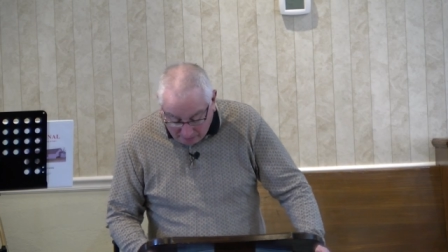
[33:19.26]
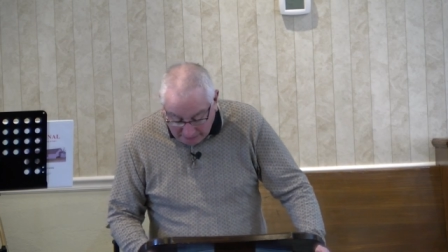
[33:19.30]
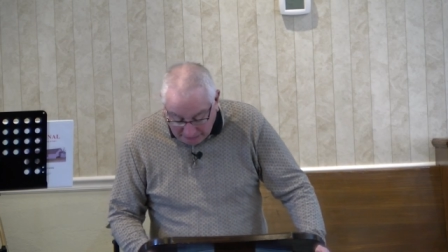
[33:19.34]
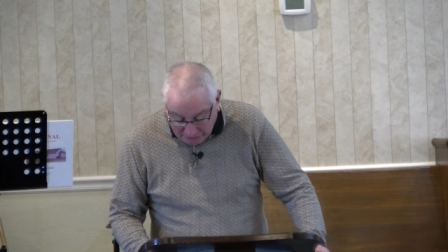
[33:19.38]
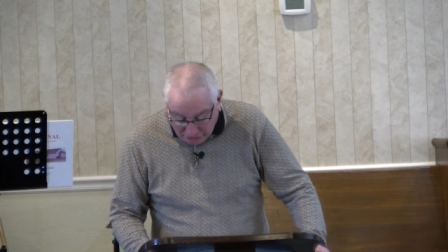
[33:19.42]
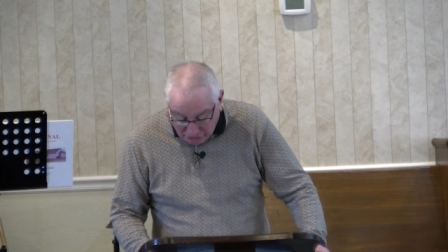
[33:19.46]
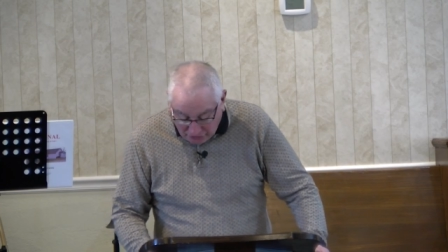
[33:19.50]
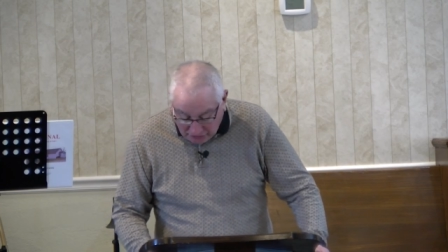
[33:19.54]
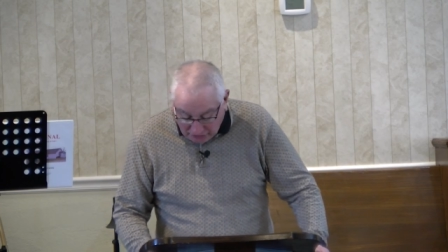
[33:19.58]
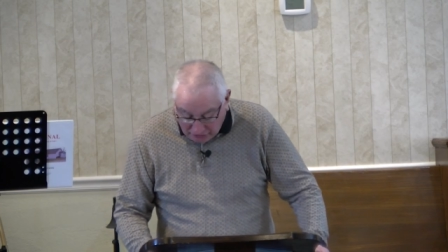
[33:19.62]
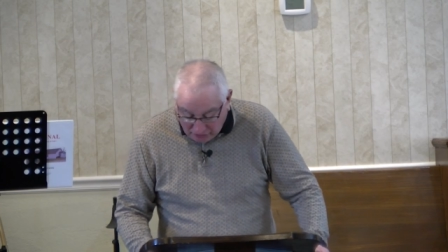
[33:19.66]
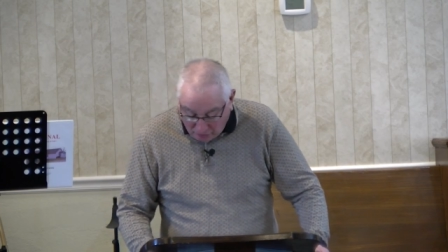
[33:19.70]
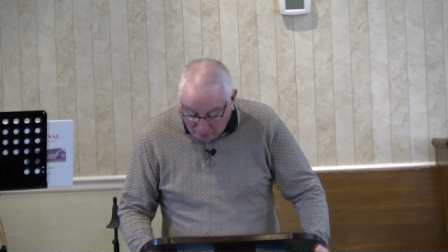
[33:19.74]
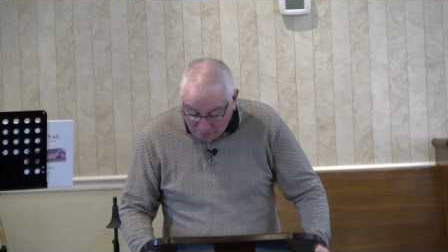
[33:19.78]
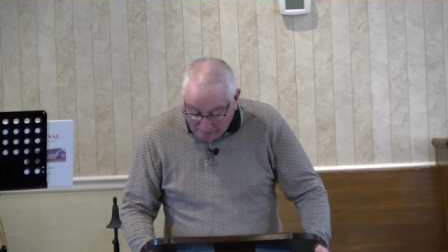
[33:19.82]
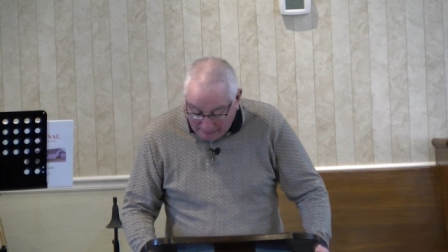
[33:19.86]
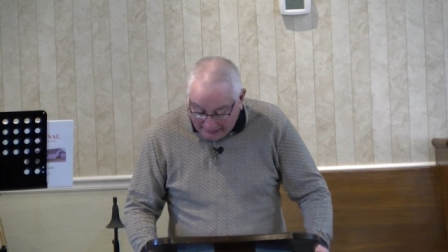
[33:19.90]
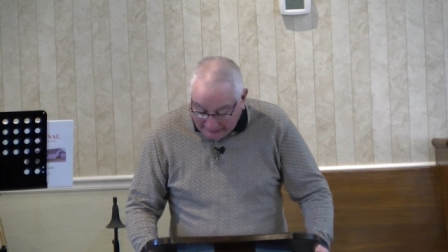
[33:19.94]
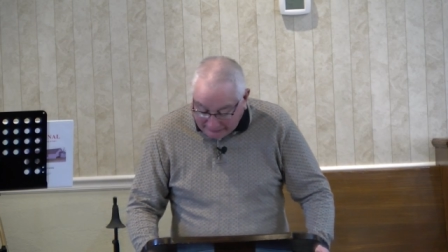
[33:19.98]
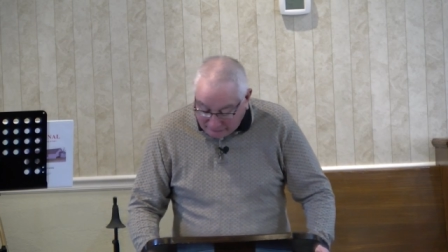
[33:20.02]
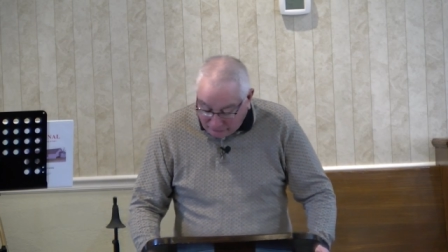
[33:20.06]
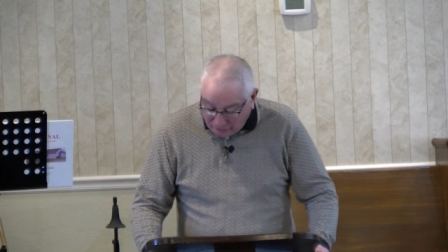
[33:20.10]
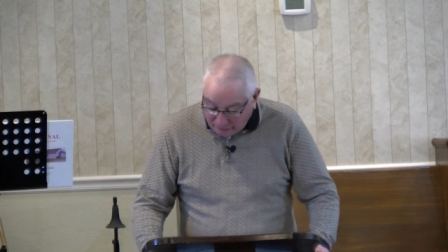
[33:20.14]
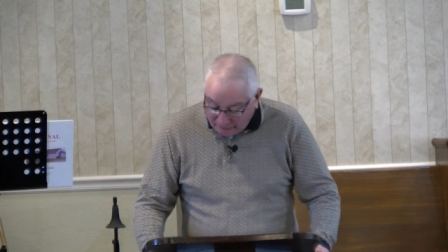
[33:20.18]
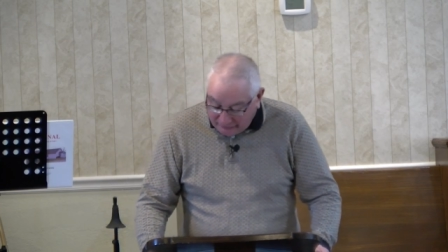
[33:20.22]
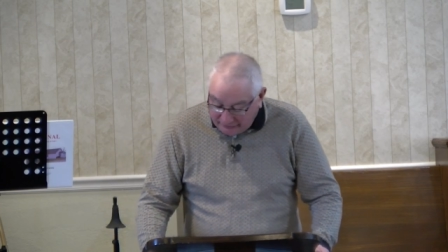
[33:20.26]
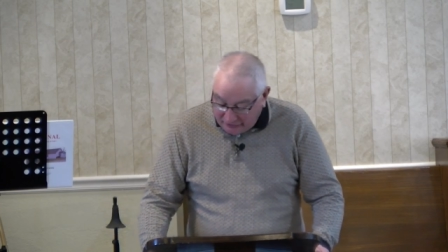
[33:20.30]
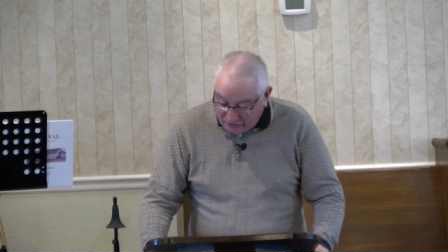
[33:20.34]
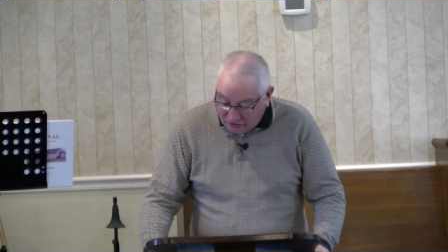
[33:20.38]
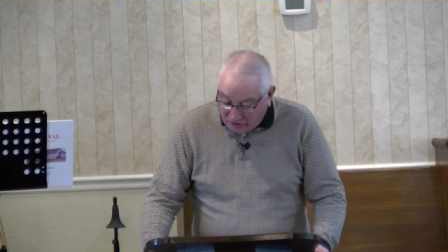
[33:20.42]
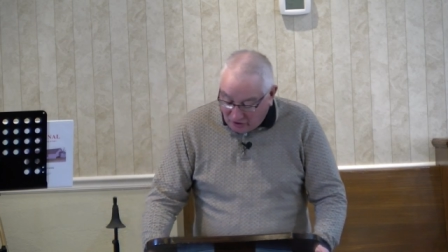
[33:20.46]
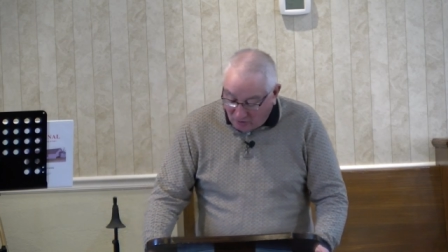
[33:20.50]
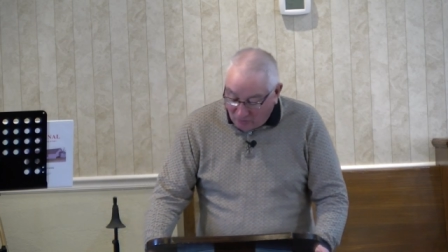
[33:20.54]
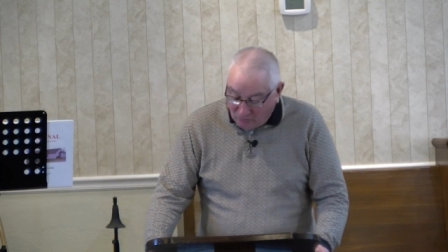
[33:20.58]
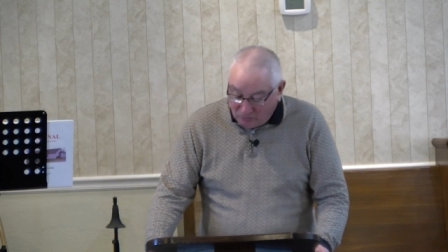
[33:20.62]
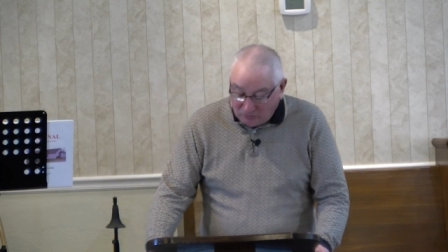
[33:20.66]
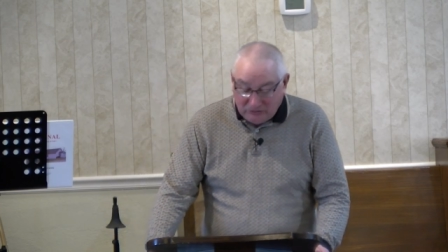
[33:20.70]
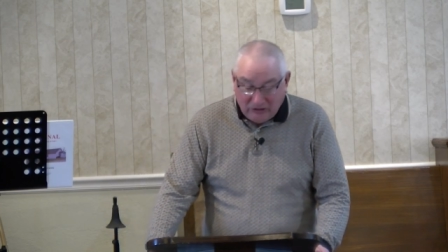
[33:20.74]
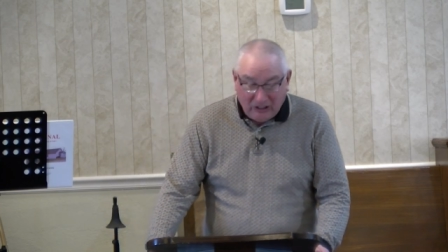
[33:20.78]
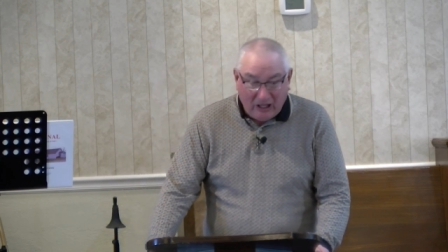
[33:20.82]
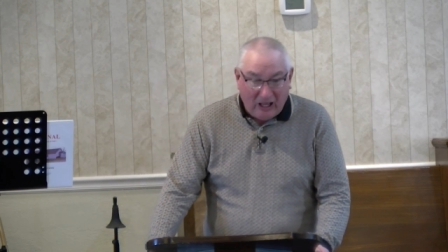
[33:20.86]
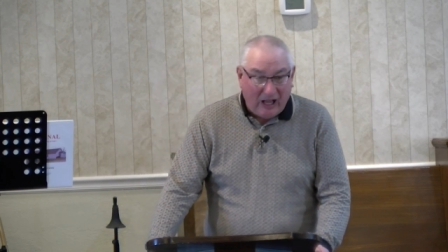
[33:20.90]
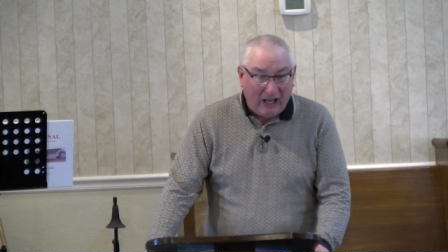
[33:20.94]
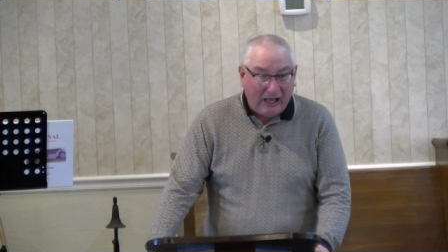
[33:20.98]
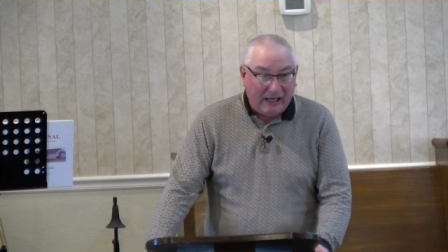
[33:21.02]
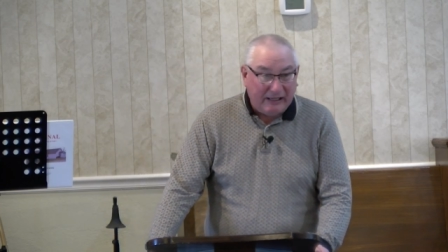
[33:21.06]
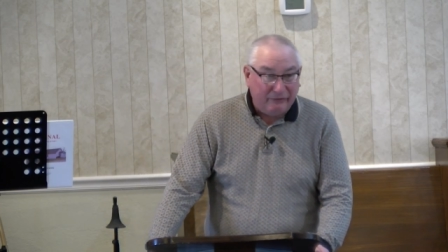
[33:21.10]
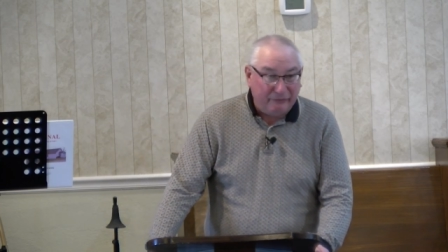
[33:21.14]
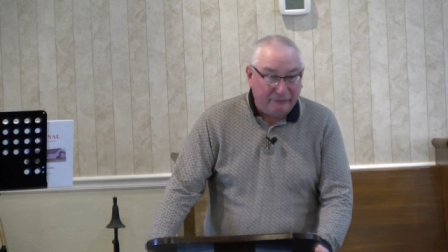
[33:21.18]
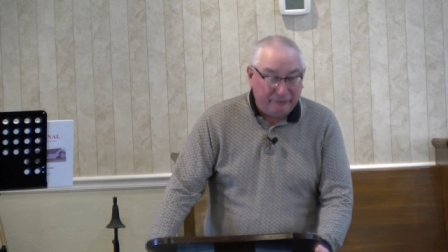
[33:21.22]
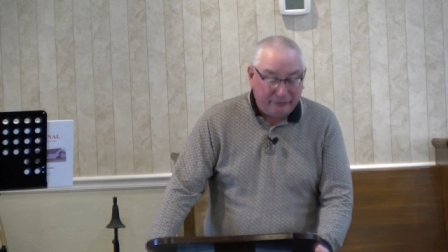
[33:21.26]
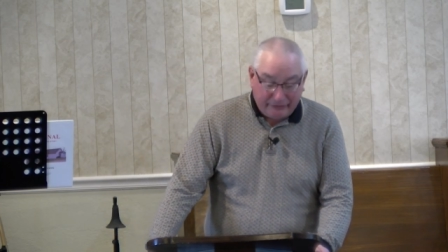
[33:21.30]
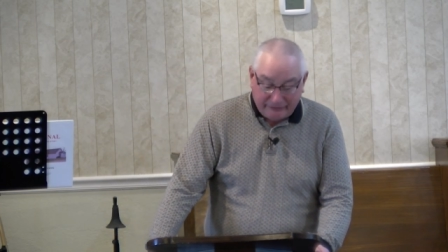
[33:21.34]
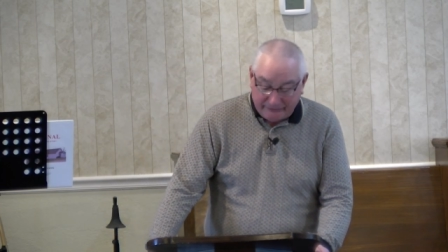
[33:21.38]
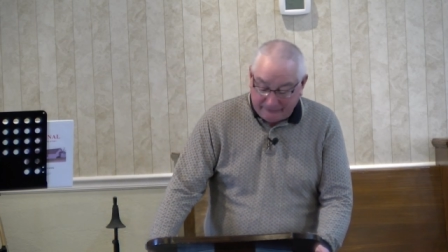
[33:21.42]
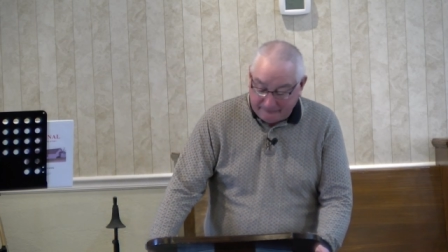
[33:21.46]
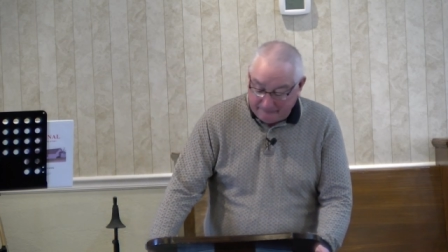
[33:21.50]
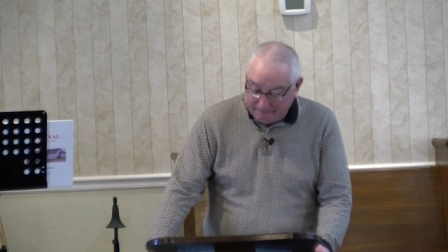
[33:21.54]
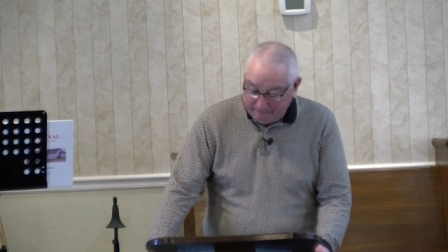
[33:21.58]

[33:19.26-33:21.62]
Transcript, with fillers: wish to go back to his old life.